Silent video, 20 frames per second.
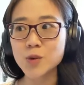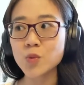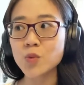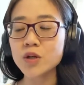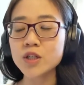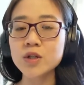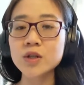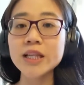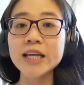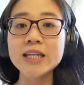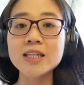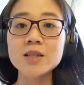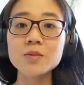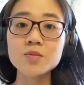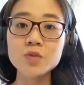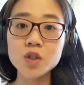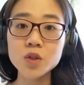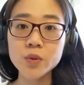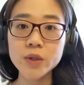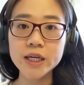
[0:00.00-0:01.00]
what you'll end
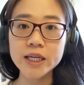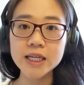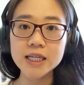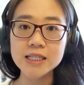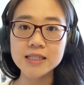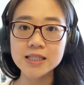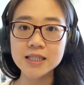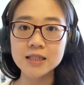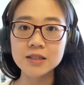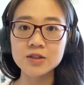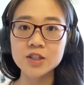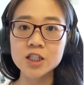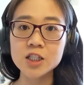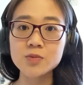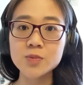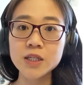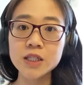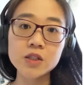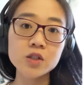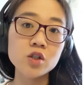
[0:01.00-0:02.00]
up doing is it'll just
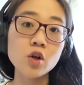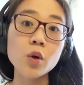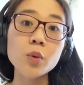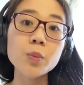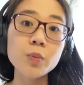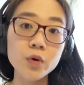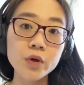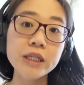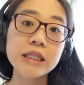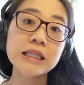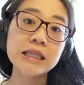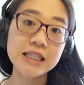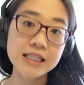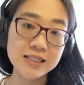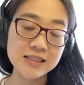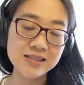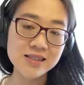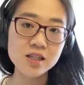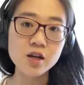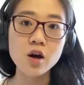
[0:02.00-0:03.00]
be a dot point
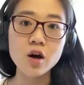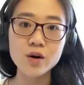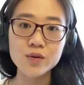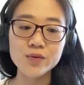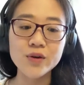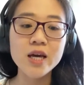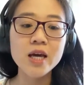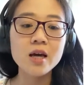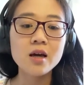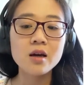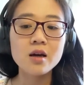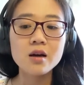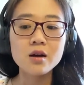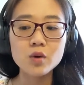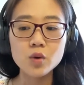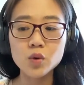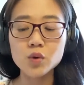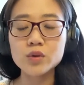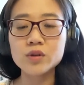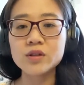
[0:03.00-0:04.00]
list of
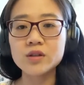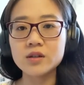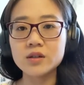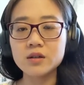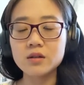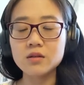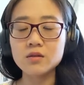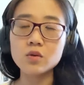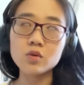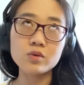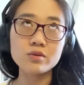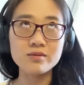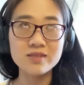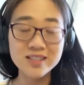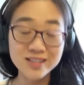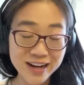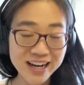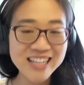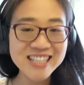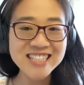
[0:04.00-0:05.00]
author or
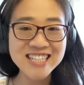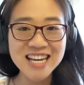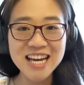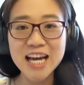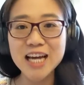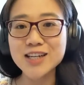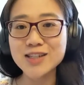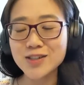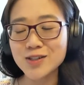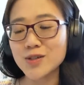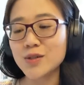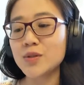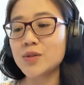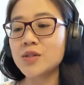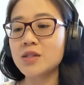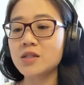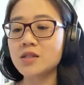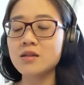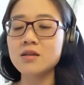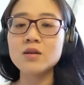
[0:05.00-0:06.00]
director has
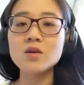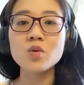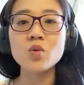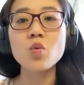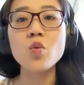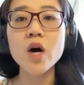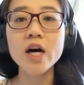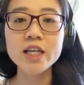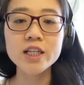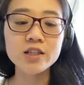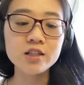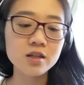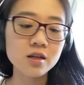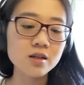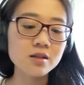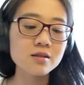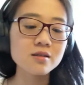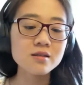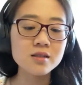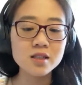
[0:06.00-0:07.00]
used white
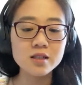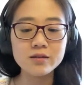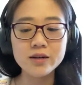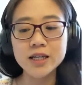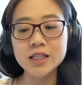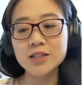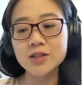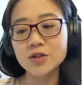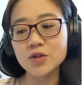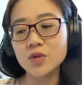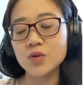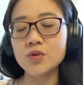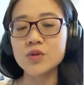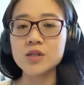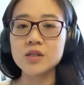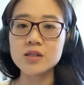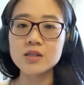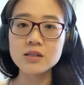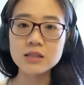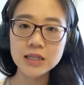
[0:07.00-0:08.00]
shot, director
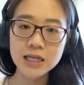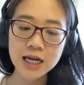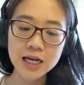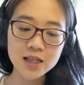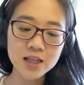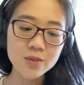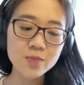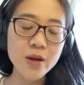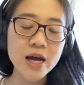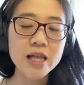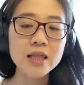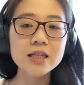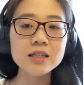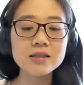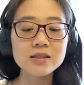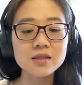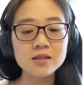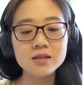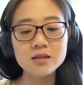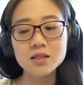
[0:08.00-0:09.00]
uses color
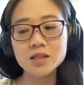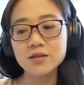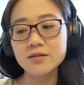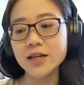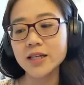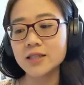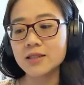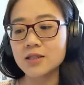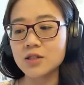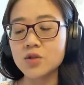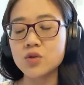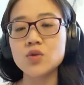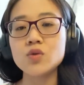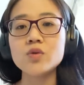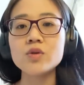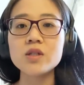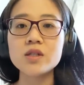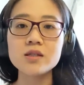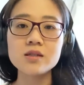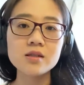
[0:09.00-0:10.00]
palette, director
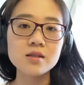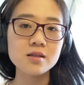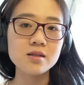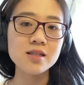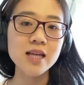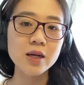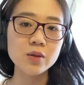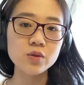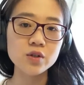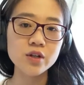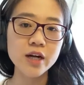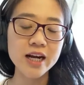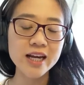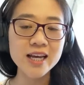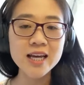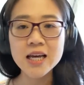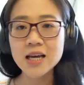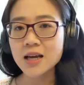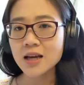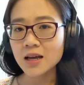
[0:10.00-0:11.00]
uses soundtrack,
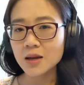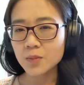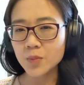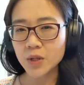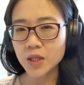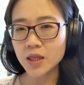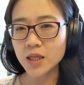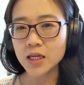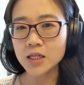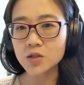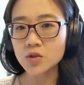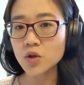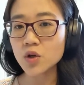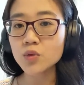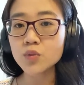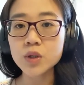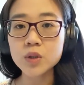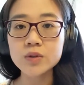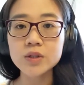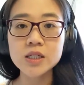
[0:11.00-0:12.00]
but there's no
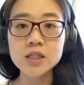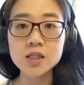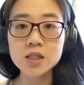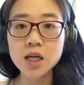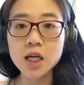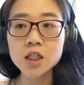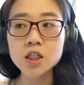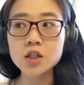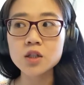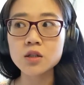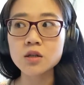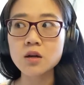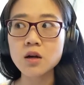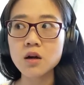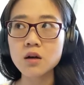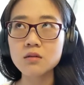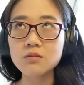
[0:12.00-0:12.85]
real discussion